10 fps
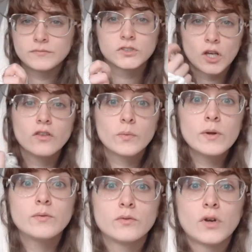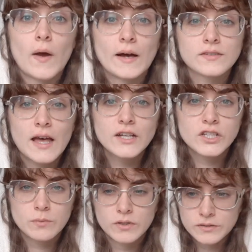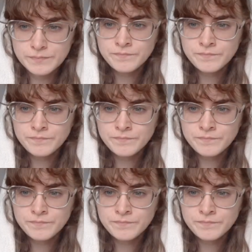So that we would all know how sad she was.